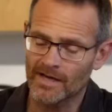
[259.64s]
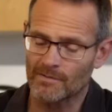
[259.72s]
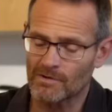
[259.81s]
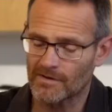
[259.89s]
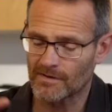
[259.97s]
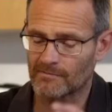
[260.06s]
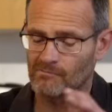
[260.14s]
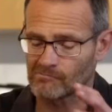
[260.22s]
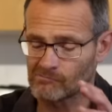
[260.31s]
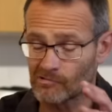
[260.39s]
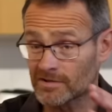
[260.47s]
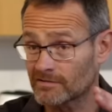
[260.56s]
Okay, well, the
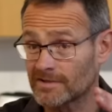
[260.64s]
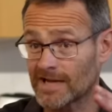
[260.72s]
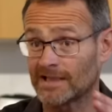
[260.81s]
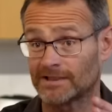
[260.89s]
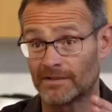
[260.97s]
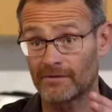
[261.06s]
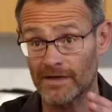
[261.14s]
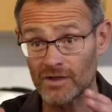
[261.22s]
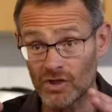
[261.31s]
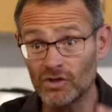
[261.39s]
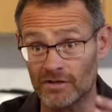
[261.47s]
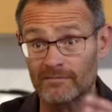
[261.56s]
water is actually very
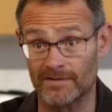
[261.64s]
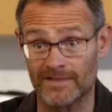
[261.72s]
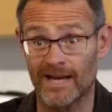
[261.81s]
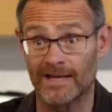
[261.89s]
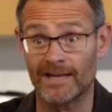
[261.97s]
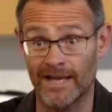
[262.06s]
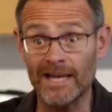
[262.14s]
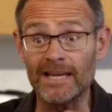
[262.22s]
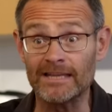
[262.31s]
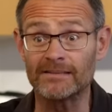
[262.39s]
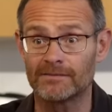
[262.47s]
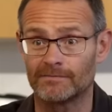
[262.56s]
good at retaining
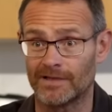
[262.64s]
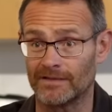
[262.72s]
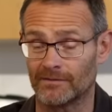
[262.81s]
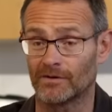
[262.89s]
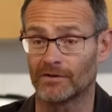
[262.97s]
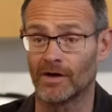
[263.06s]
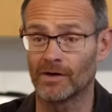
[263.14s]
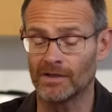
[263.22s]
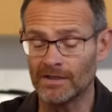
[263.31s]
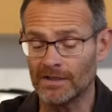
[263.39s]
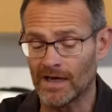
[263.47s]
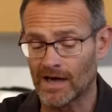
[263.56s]
heat, believe it or not.
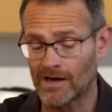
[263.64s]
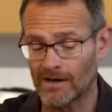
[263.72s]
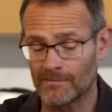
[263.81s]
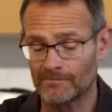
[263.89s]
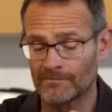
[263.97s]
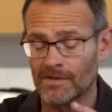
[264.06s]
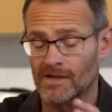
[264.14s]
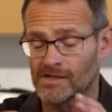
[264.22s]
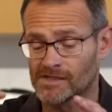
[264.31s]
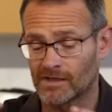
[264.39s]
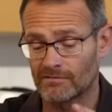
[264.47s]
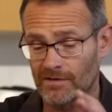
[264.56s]

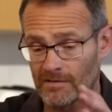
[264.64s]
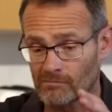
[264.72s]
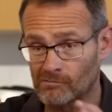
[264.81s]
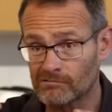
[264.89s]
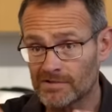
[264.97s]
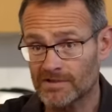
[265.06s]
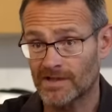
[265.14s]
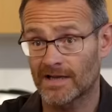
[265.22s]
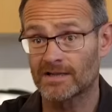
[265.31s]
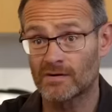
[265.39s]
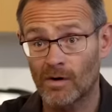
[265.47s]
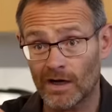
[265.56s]
So water
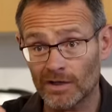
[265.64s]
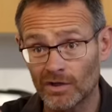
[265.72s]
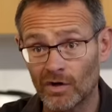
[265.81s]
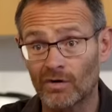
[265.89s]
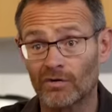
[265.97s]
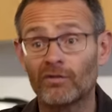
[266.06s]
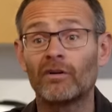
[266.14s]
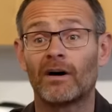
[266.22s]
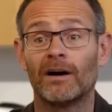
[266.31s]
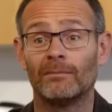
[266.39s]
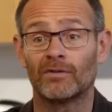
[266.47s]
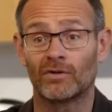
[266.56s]
takes quite a long
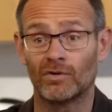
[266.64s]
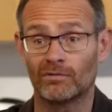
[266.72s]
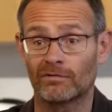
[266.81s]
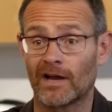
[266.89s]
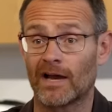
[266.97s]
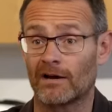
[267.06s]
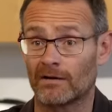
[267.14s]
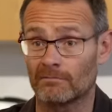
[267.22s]
time to cool down.